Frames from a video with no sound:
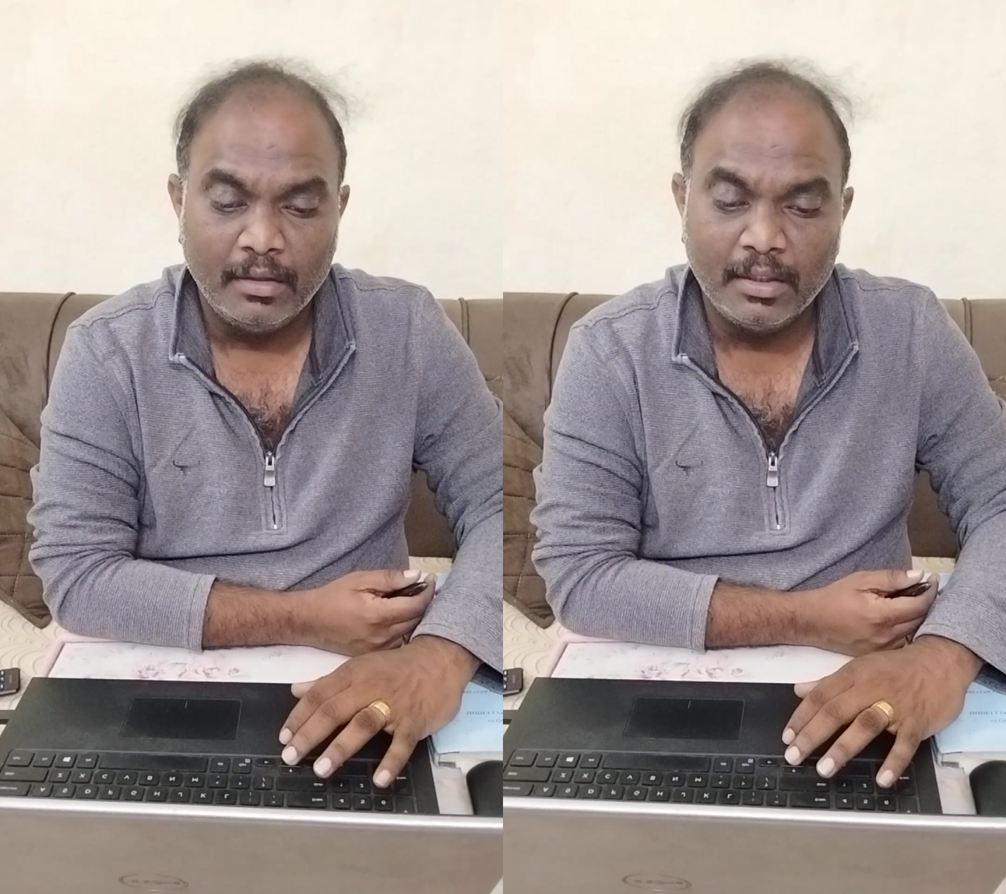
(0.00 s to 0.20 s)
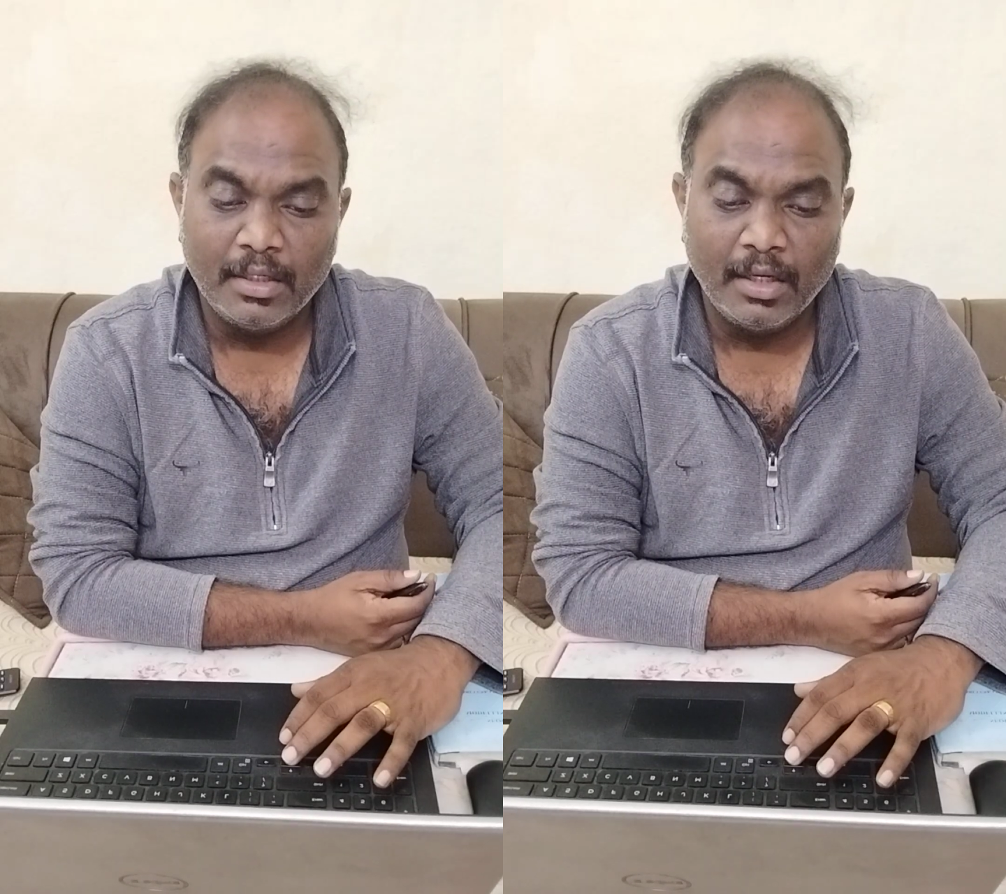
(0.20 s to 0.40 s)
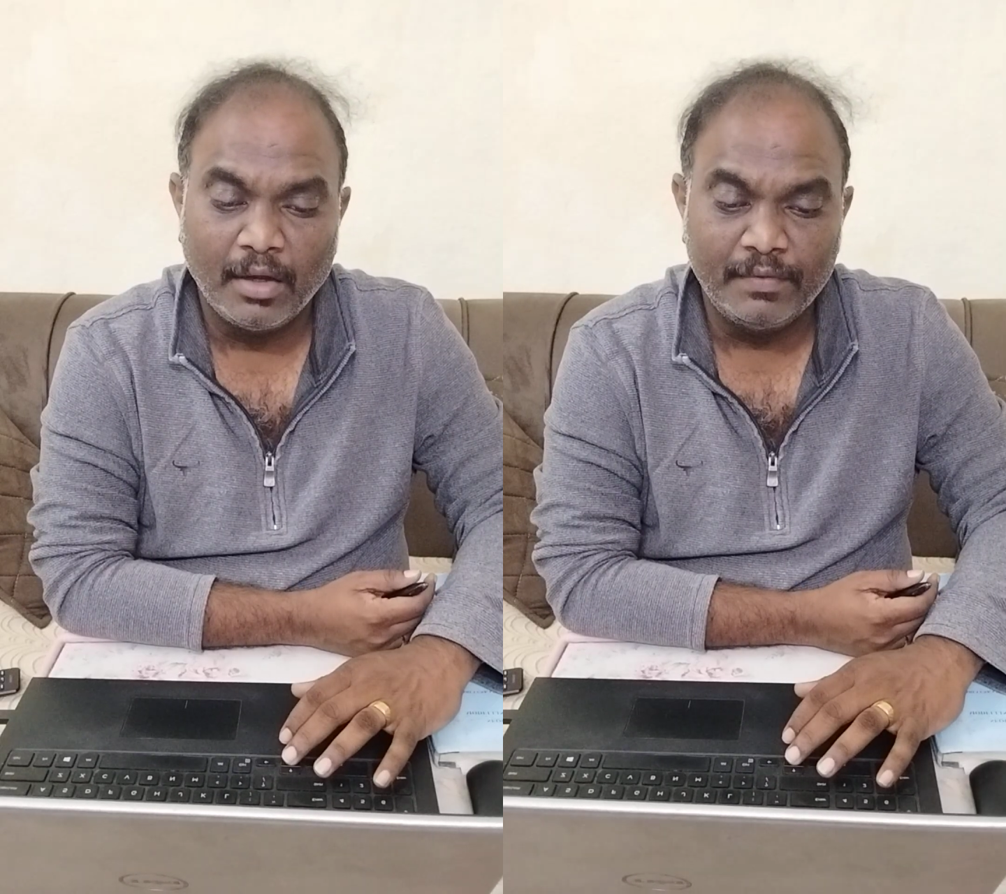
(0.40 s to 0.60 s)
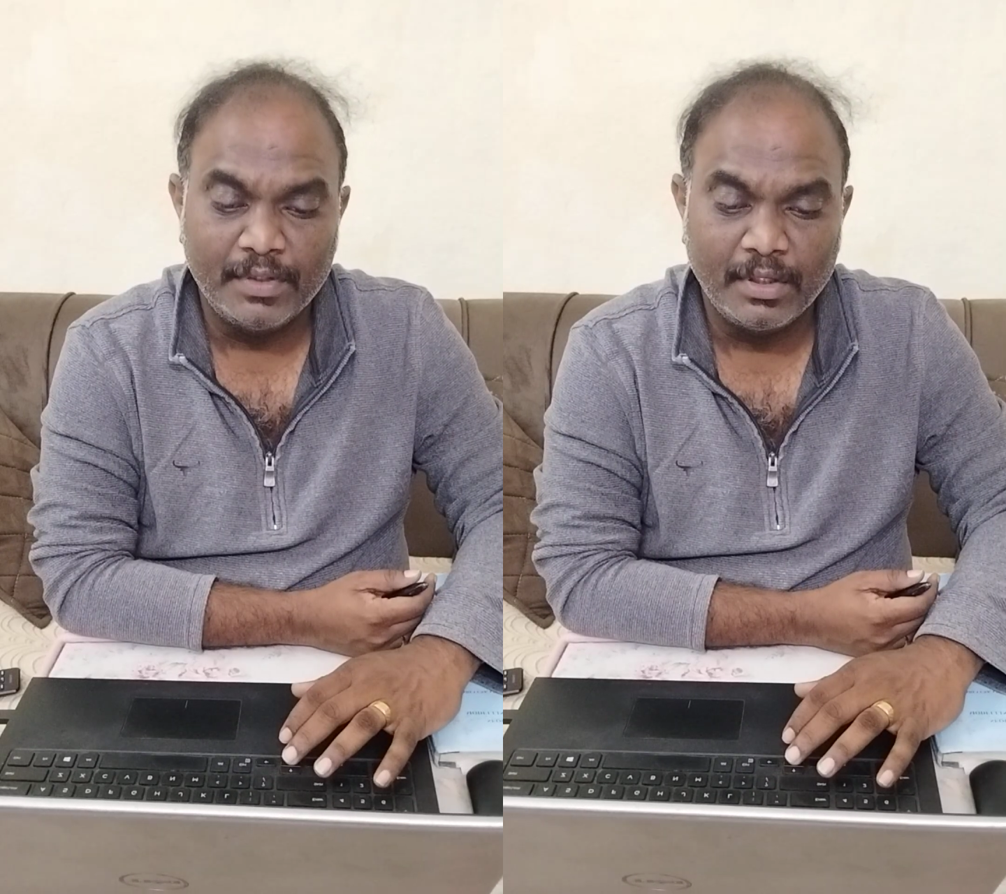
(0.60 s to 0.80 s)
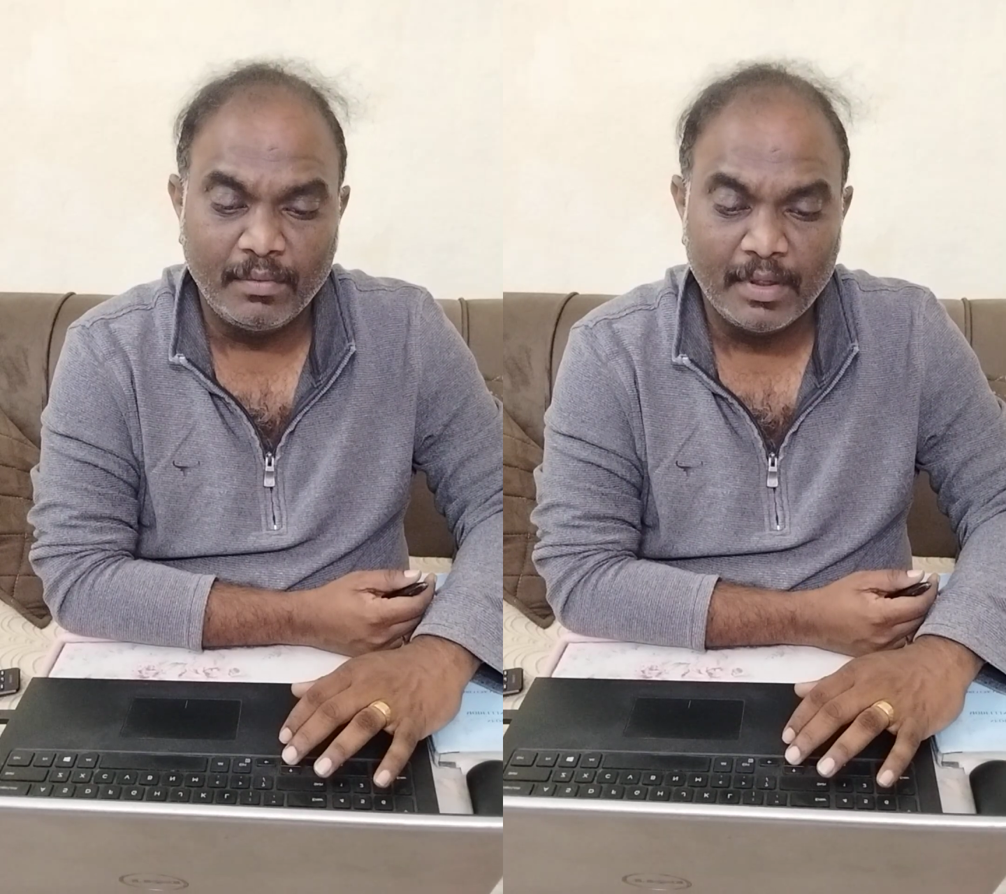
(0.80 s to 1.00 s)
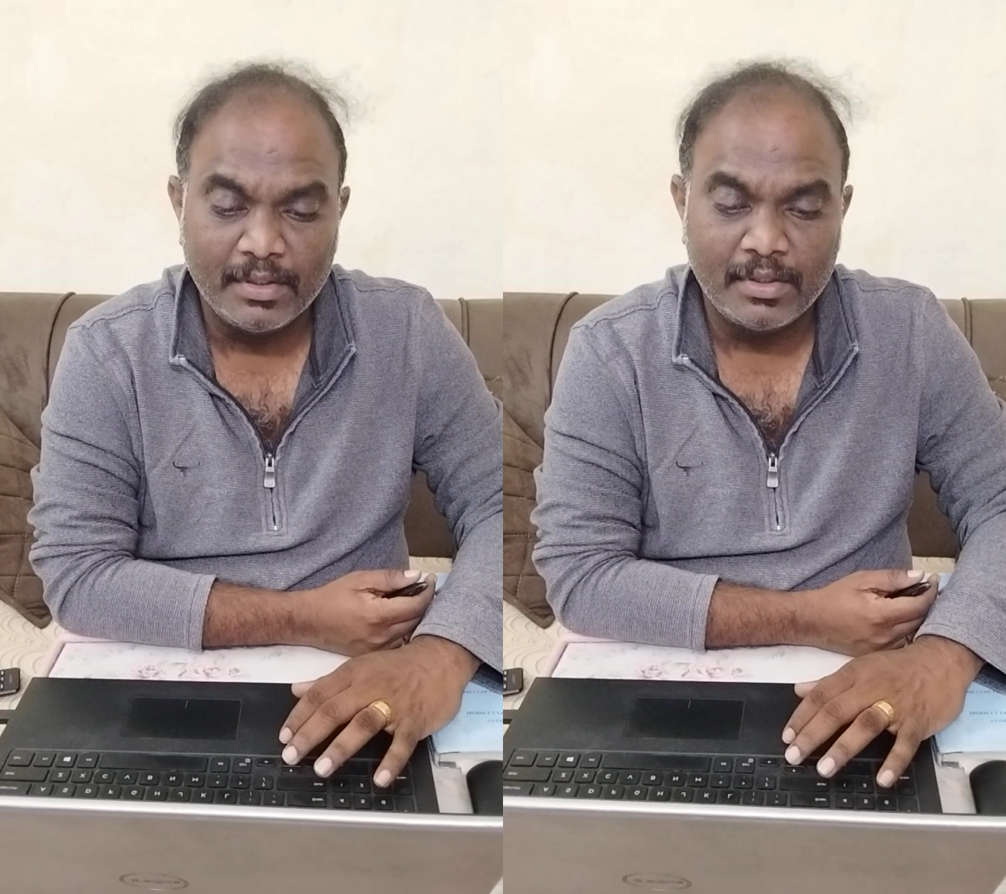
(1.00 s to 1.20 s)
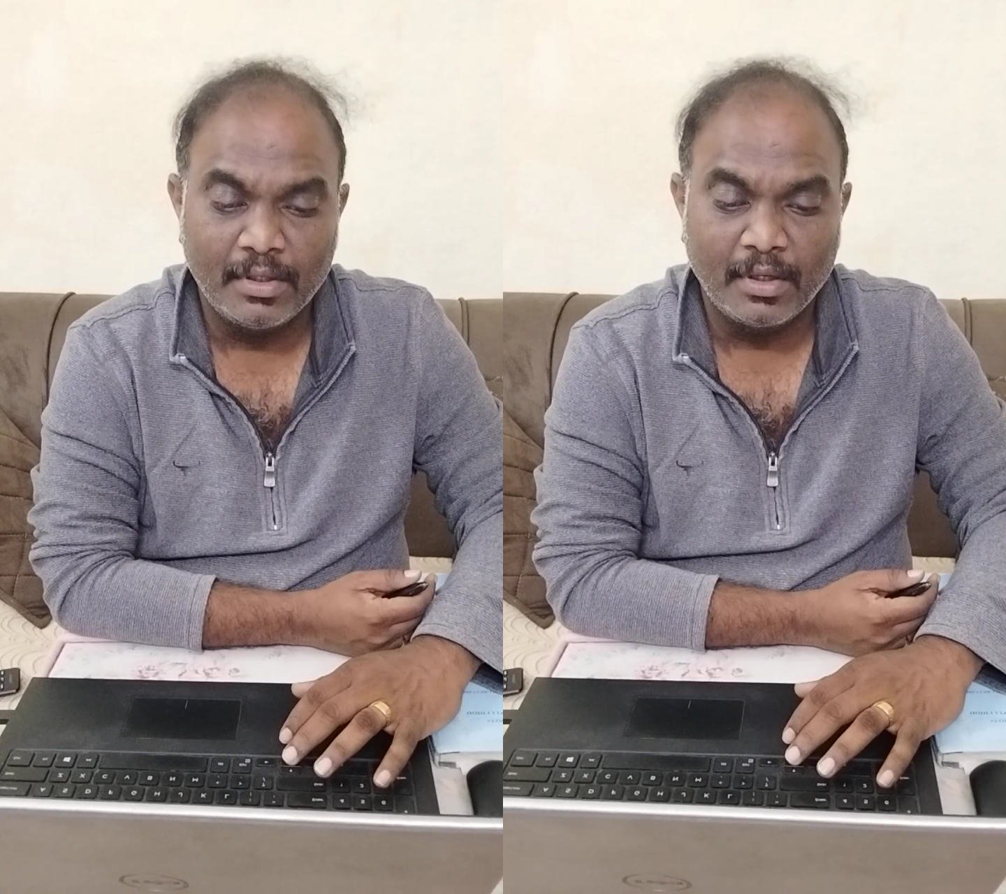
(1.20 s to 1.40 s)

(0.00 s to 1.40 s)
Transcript: degree of sequence